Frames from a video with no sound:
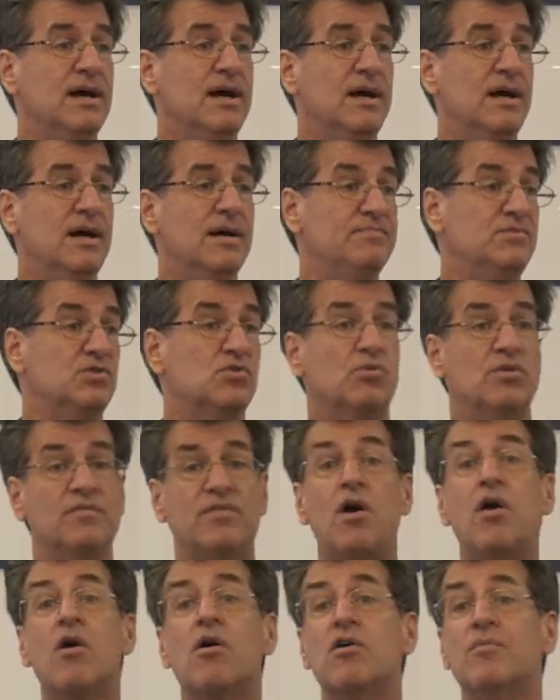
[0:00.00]
uh, sort of
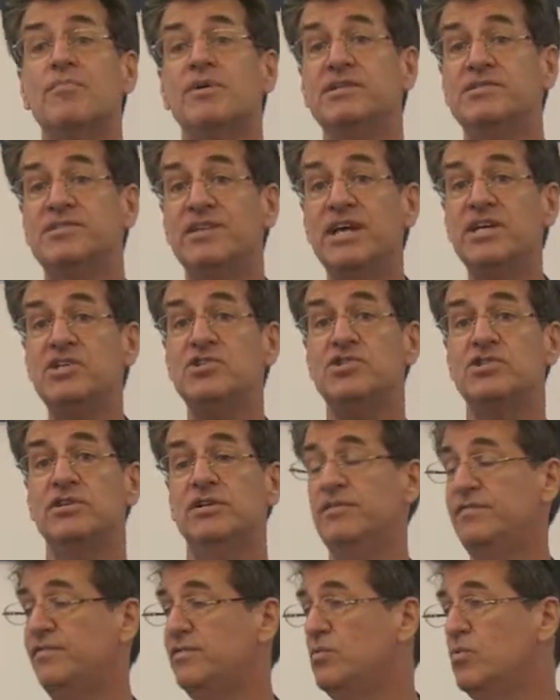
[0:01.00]

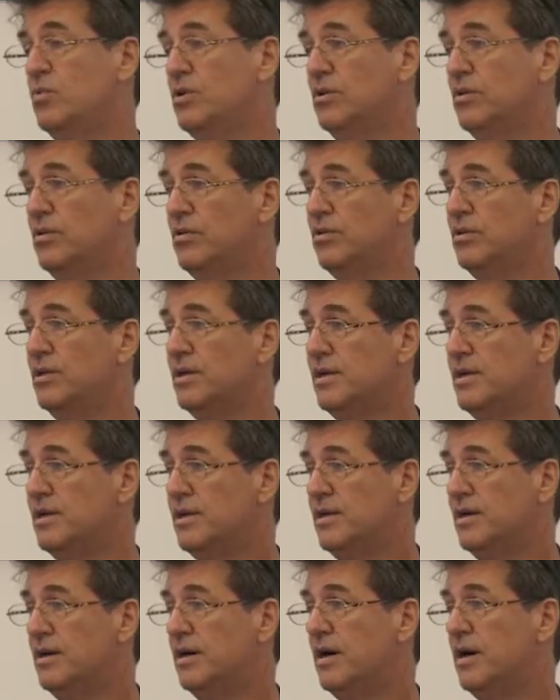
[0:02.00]
harmonization, if you will,
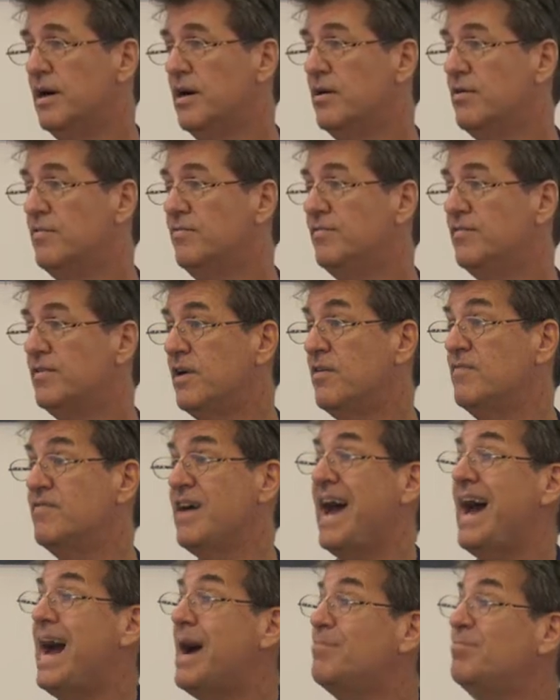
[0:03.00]
of, of
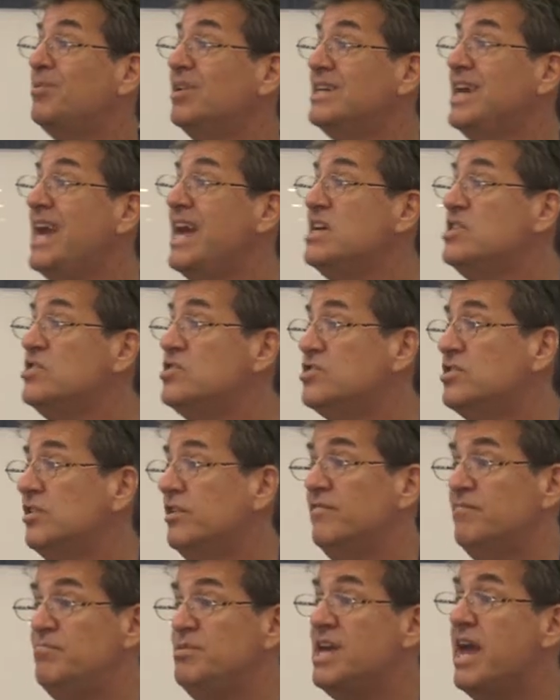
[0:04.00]
application
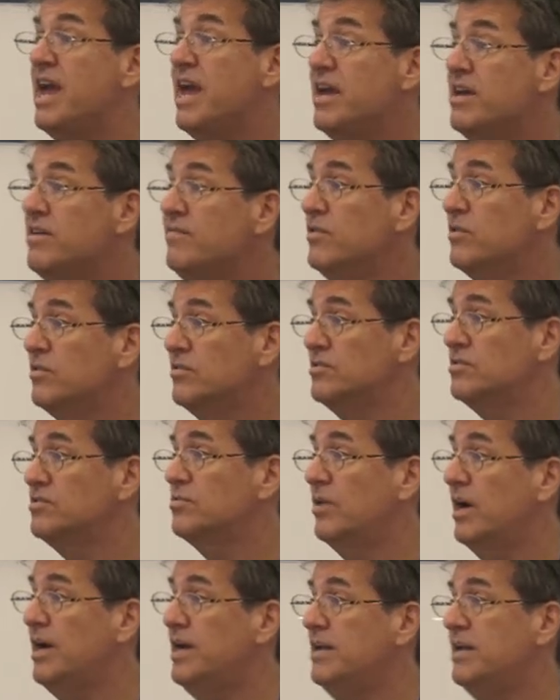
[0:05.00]
of behaviors,
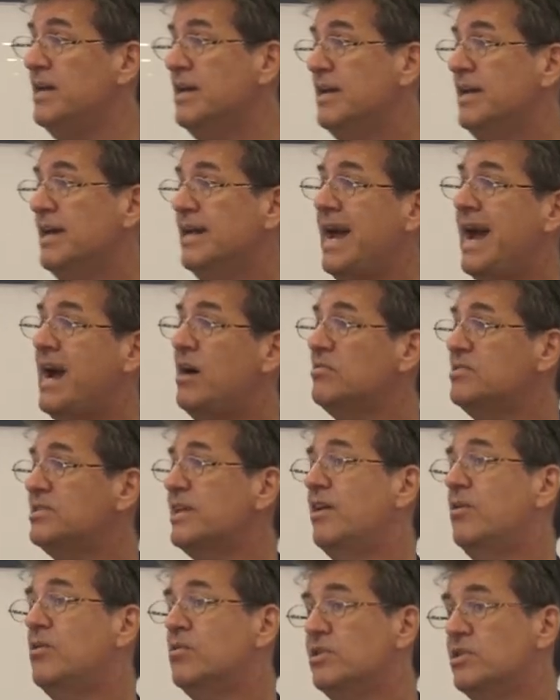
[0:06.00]
right? And how is
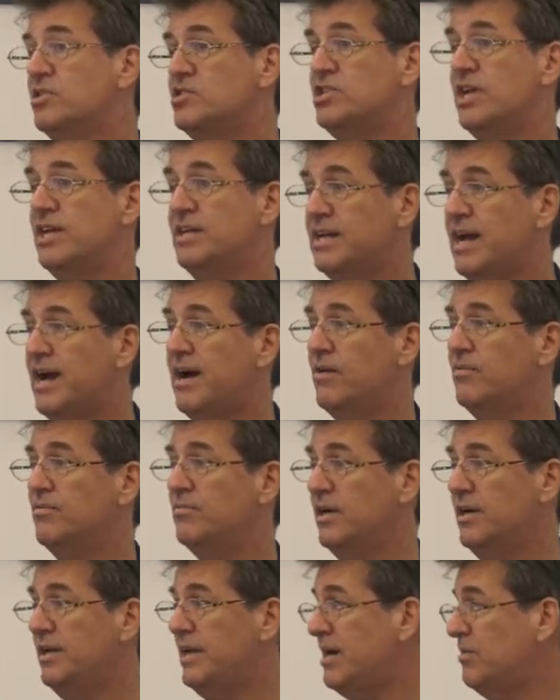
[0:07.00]
that all going to shake out,
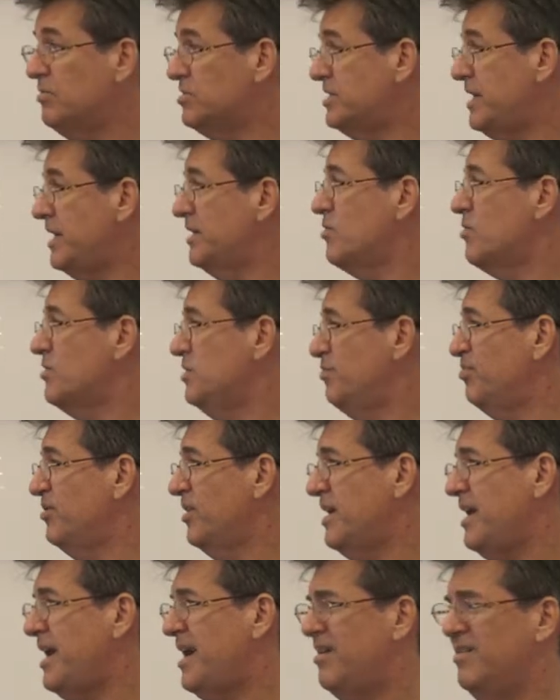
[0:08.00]
right? How is that going to
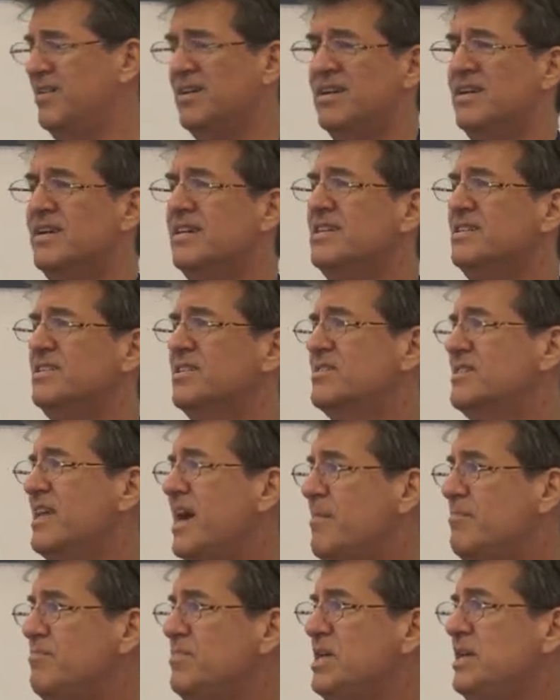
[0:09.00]
play out? Does
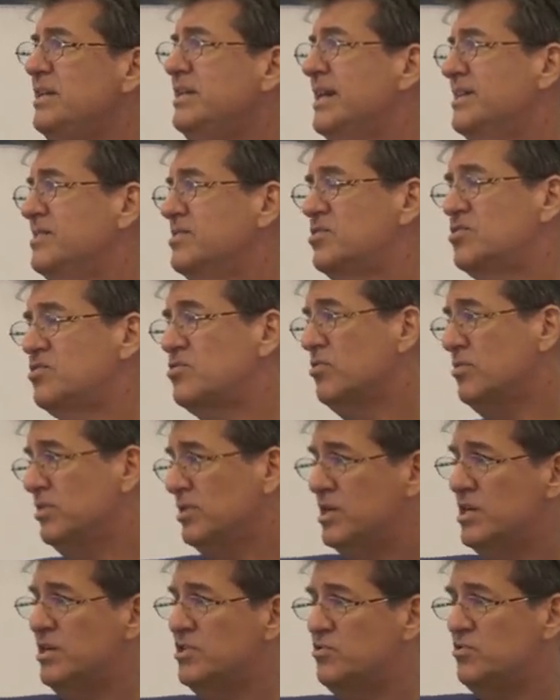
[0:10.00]
that mean that
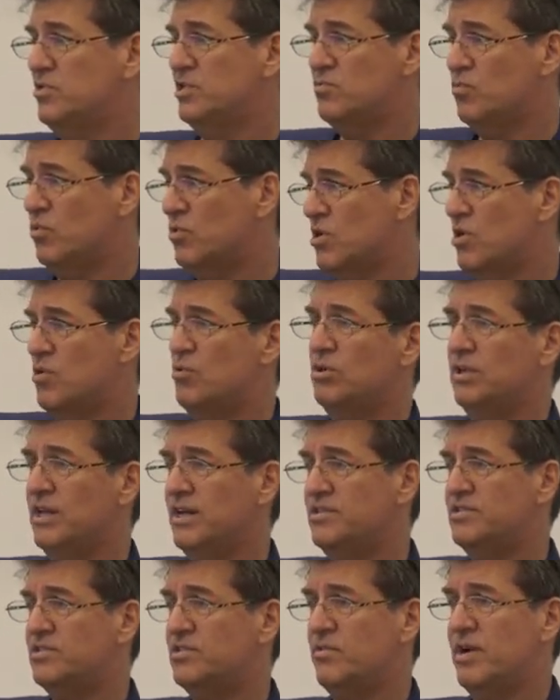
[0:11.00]
certain countries will
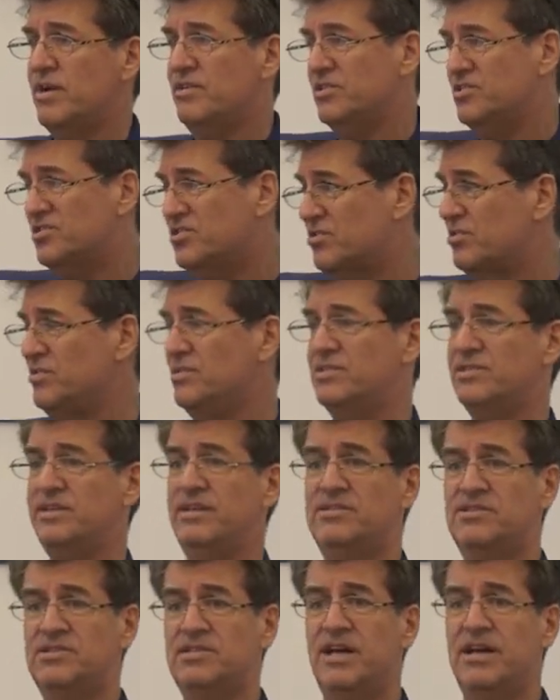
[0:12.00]
coalesce around a certain
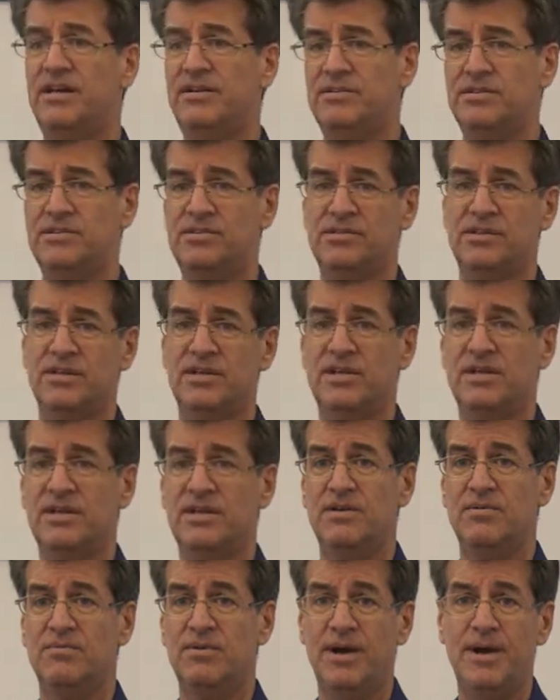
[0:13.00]
set of standards,
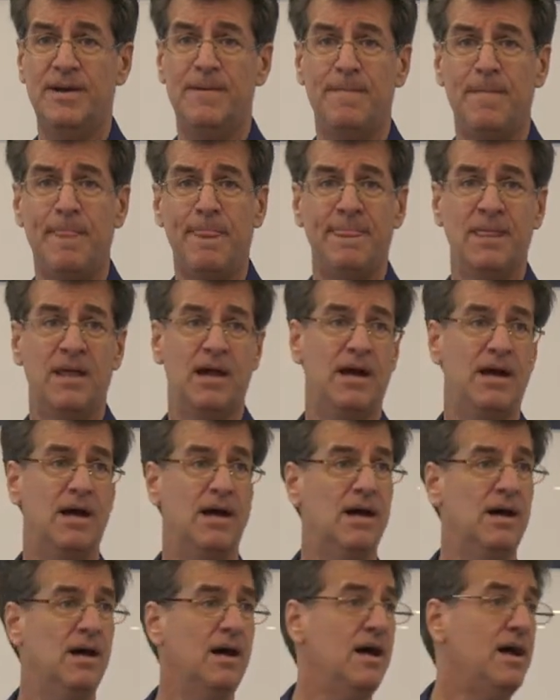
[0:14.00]
right?
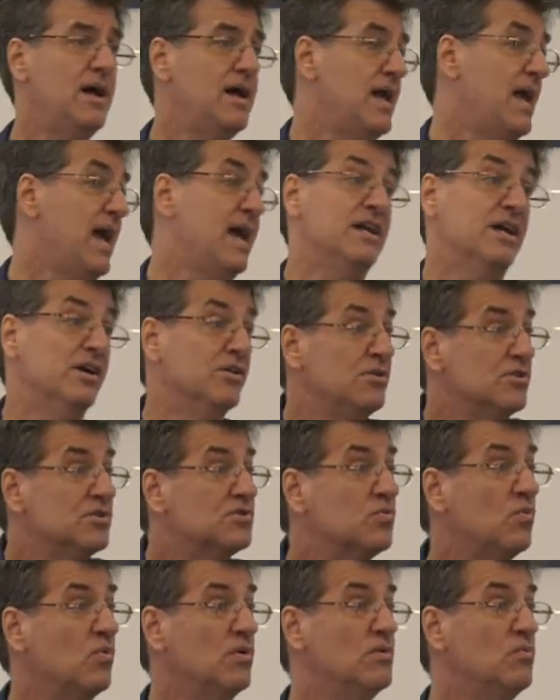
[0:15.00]
Uh, and
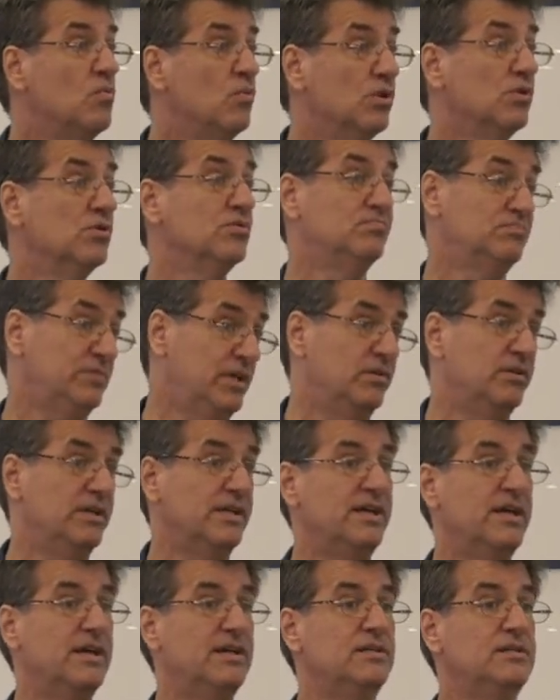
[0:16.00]
others will, you know,
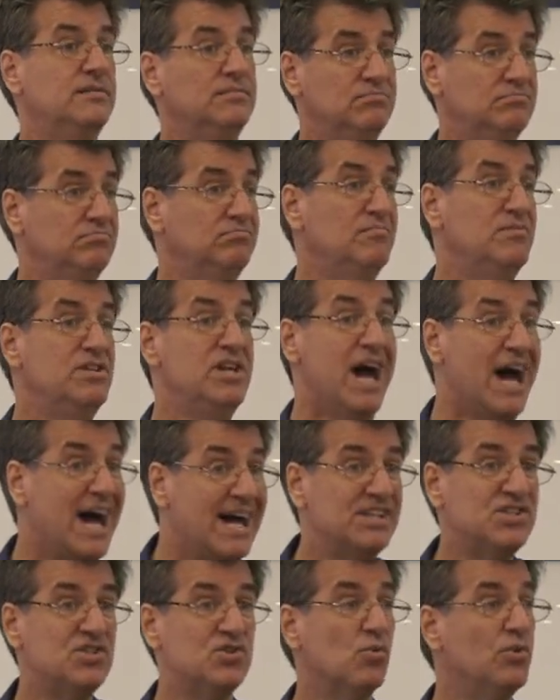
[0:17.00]
again,
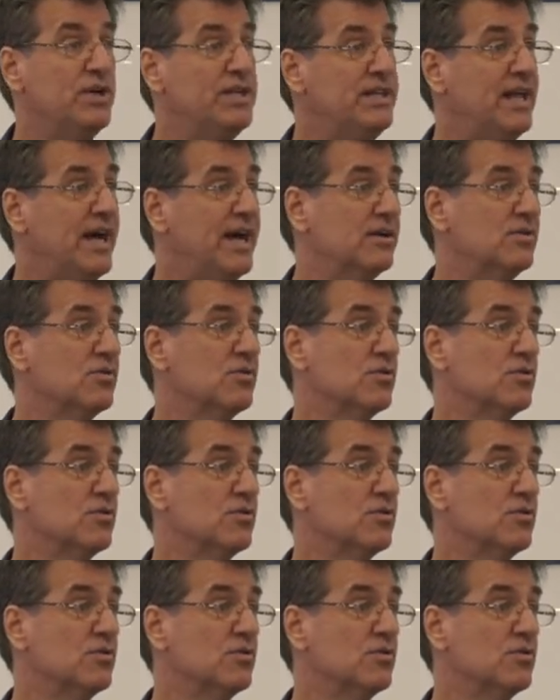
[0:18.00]
not join that